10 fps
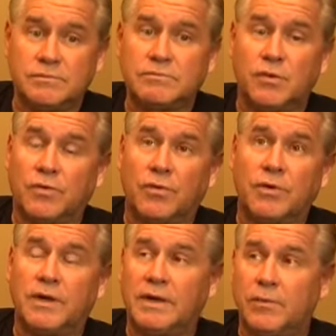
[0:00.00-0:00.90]

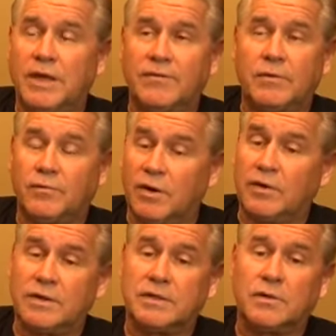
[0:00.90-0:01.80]
recruited, and we have a
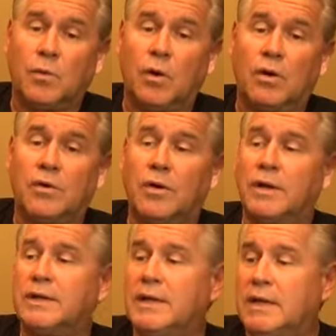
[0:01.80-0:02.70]
very good walk on